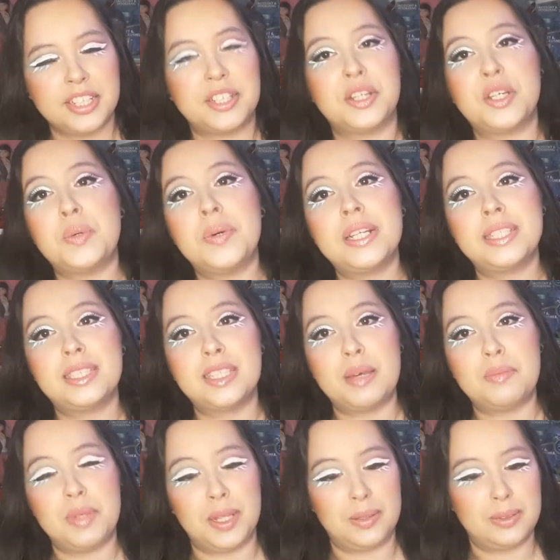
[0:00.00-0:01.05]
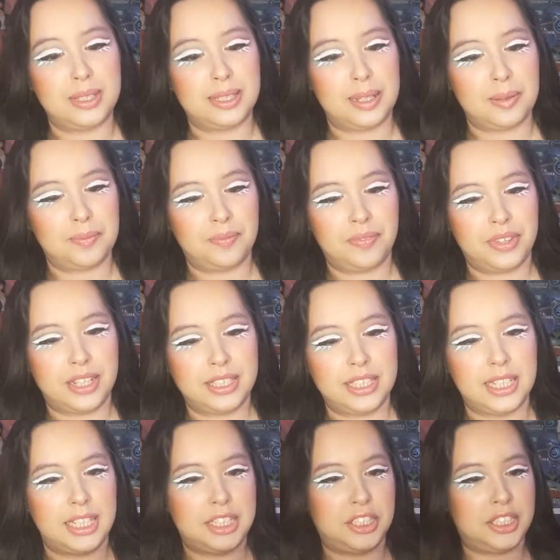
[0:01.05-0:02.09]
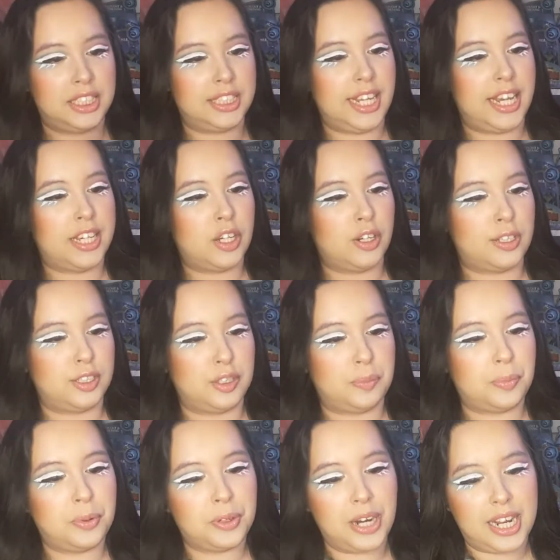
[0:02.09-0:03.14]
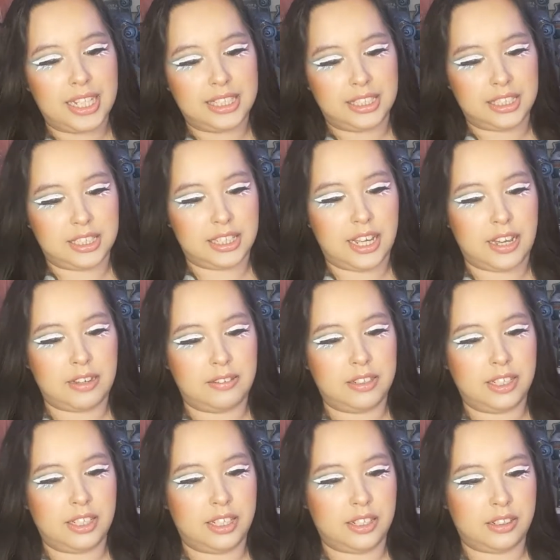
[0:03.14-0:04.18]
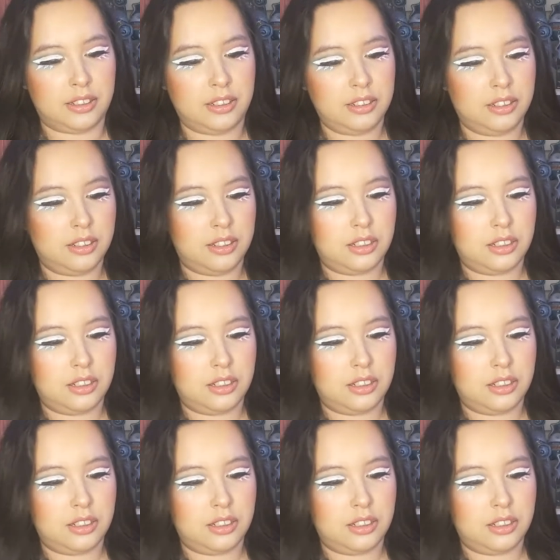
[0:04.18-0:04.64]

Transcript: You know, you win some, you lose some. So let's just take her surprises out here.